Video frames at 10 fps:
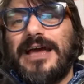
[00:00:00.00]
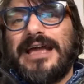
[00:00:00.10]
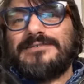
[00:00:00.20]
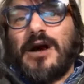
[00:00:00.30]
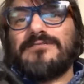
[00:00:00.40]

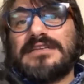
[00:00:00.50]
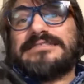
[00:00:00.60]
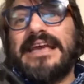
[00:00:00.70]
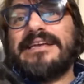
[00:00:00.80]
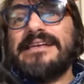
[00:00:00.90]
and of the
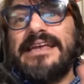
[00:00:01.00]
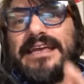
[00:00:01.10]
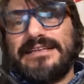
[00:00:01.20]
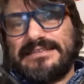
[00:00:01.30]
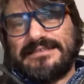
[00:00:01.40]

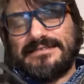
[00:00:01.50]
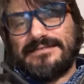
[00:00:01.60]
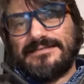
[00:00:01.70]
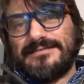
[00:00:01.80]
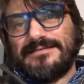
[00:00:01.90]
techniques
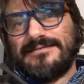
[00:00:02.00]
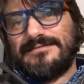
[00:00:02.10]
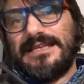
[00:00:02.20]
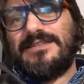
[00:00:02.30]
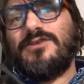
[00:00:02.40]

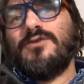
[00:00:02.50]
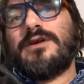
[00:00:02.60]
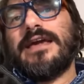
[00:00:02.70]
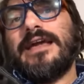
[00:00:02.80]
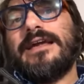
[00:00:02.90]
that you
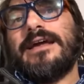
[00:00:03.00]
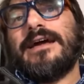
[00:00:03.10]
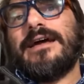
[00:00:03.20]
can